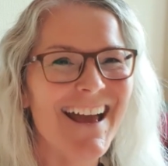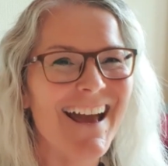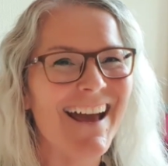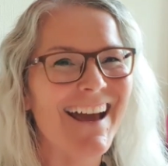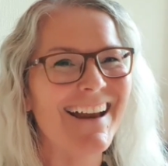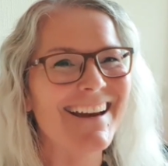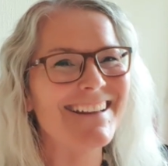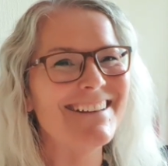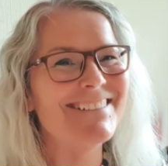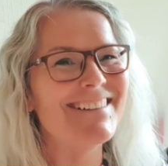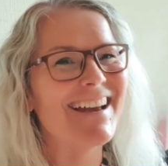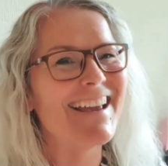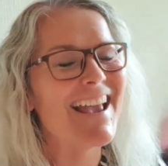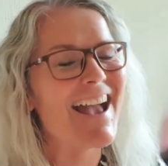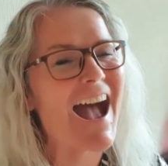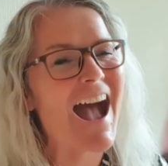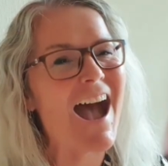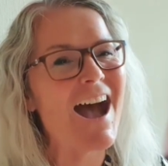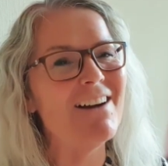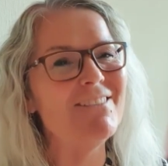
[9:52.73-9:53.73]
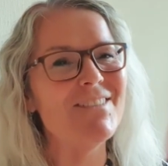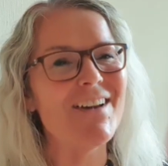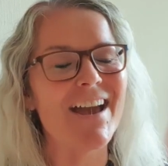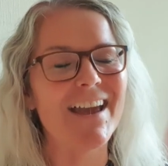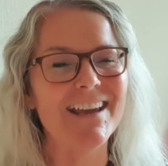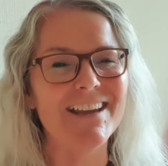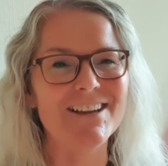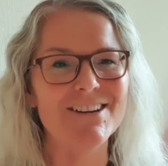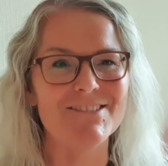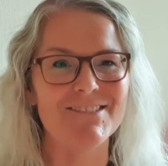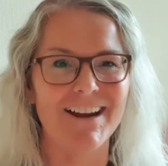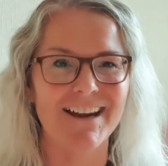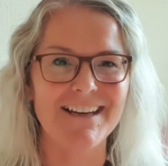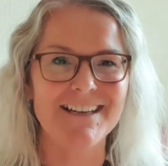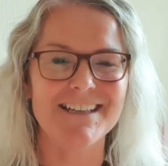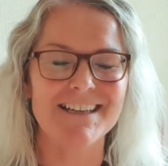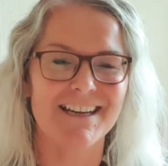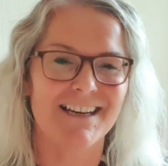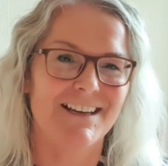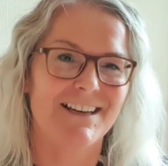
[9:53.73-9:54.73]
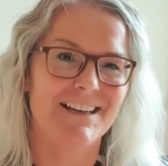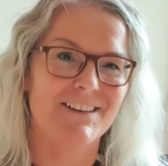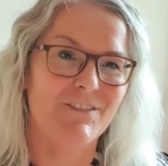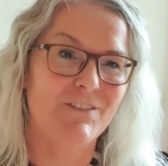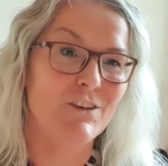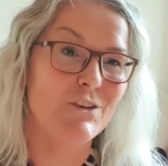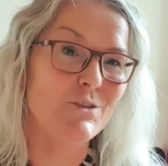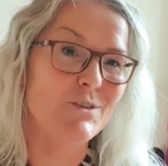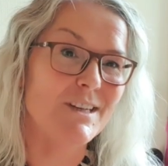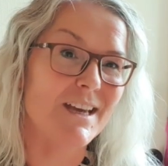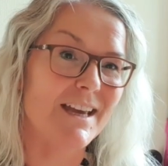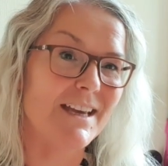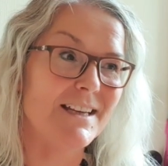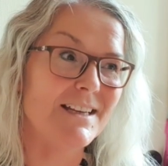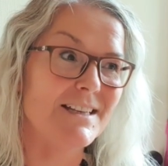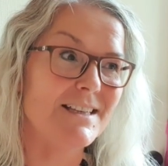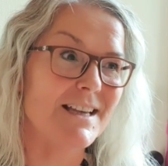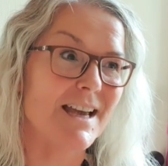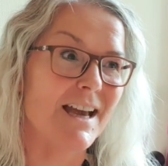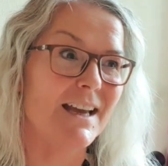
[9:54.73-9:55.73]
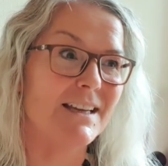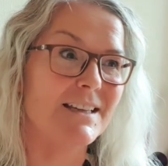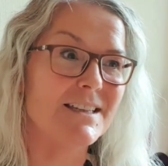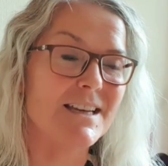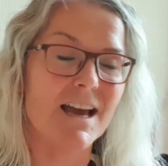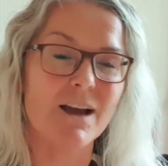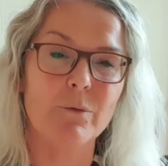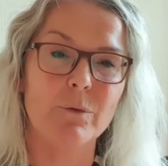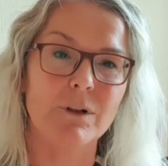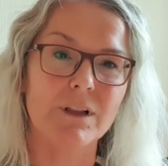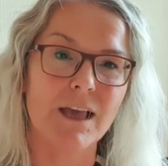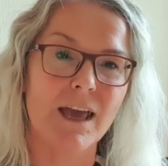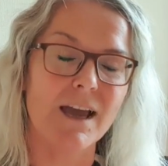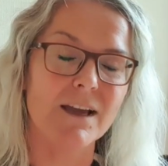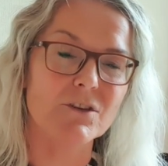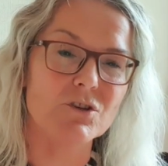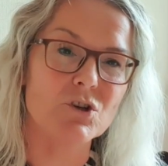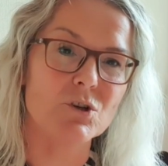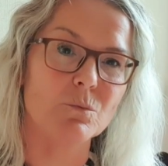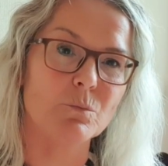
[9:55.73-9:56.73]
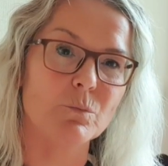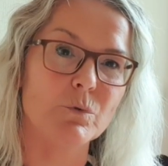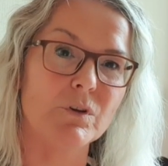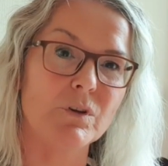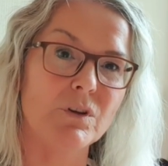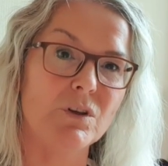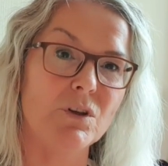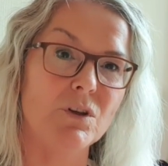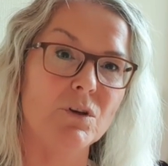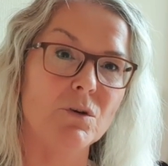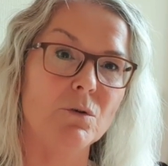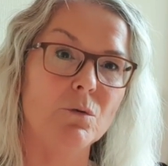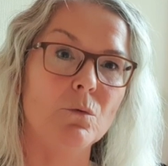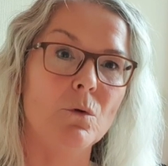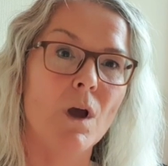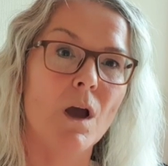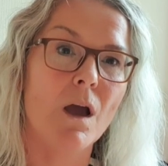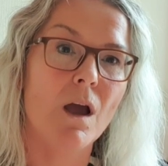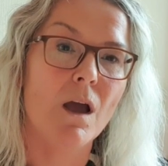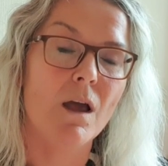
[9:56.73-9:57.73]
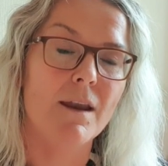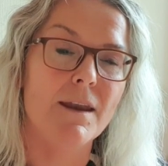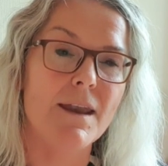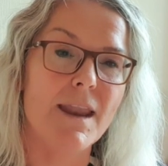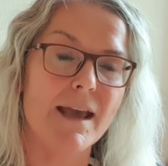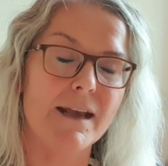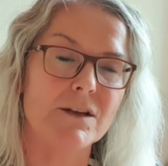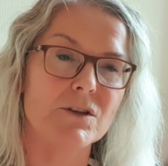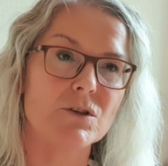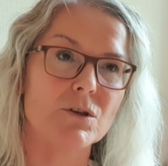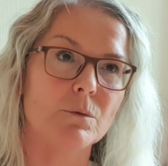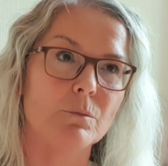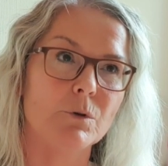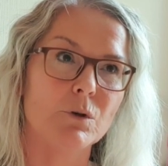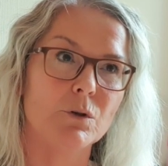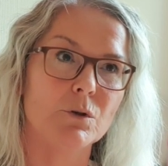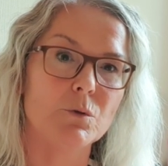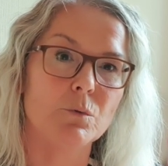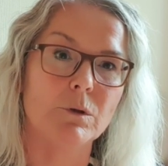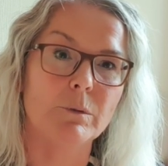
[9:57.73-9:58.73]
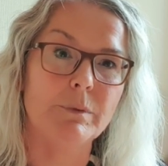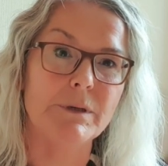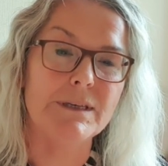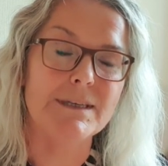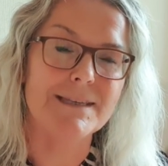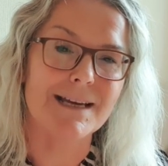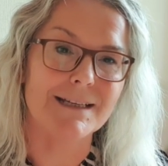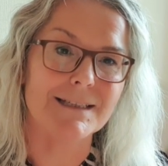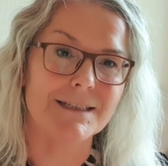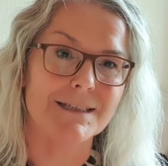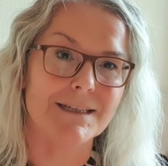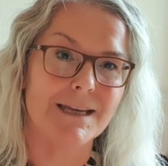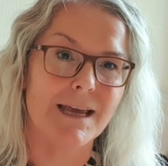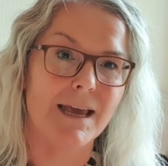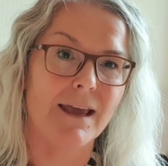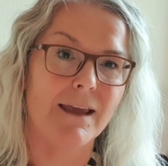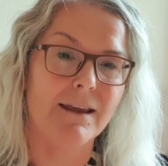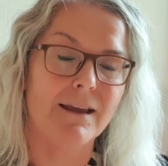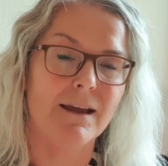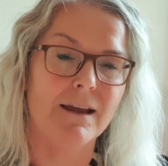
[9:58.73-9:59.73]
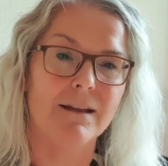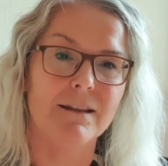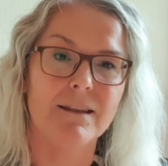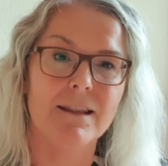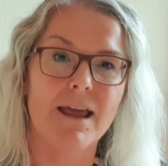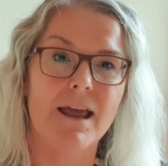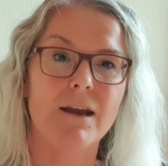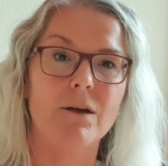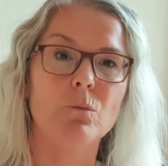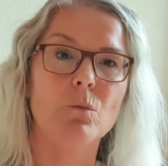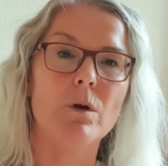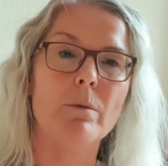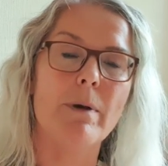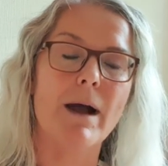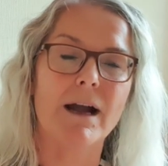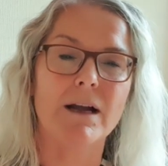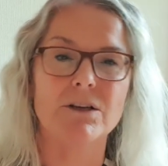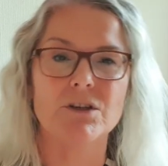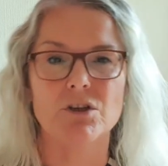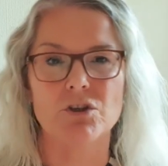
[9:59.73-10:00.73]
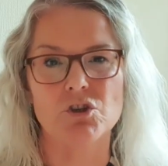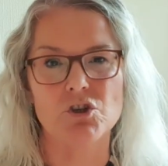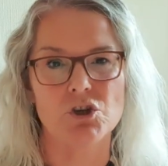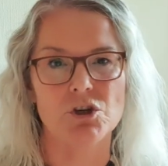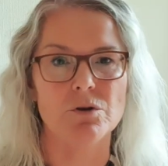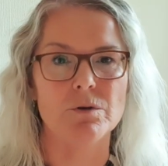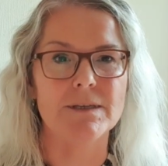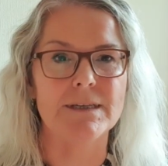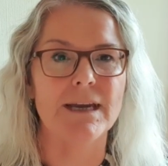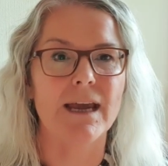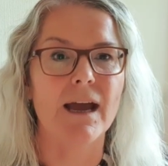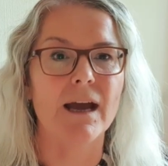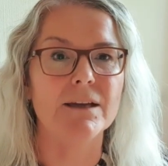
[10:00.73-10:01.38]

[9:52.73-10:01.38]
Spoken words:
Anyway, have a great few days, and I will catch up with you. Next upload will be Saturday, and then we're back to Tuesday.